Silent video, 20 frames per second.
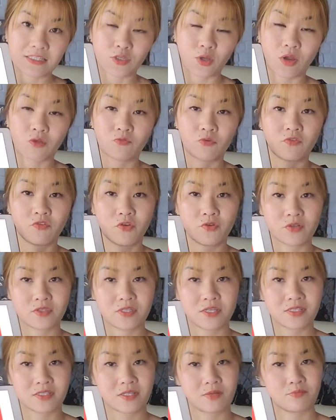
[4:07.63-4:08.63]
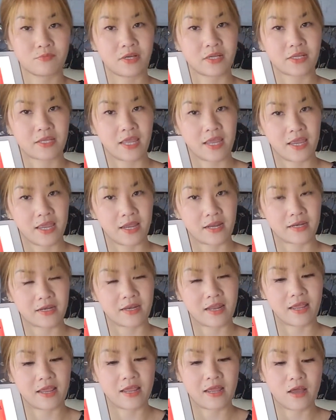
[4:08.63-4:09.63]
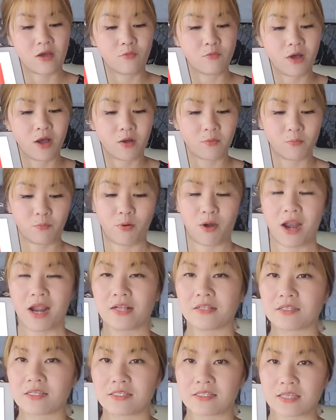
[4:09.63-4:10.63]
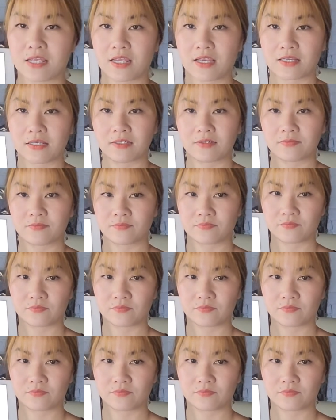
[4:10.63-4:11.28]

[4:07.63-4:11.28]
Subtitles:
So I reviewed the system again while practicing